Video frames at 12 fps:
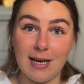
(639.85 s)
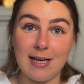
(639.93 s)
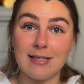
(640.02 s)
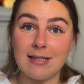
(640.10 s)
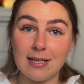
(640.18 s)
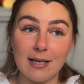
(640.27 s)
and
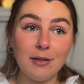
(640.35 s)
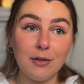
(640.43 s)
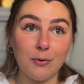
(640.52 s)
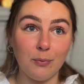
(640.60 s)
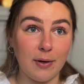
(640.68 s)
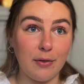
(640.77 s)
to tell
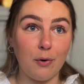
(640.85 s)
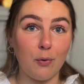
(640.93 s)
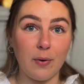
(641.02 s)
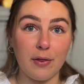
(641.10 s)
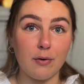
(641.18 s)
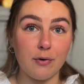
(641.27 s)
you whether
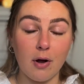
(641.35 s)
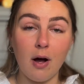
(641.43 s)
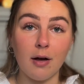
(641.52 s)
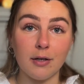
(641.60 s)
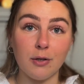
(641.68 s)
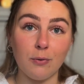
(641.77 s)
or
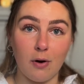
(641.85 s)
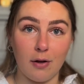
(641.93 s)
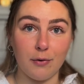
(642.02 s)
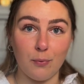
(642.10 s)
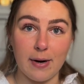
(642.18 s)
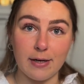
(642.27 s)
not you're on
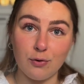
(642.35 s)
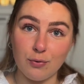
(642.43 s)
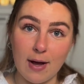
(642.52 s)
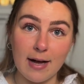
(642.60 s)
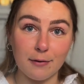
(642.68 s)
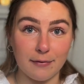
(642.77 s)
the right
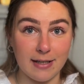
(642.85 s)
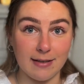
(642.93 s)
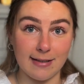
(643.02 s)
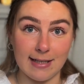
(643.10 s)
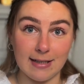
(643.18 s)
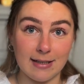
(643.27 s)
track of
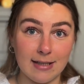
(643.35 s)
healing.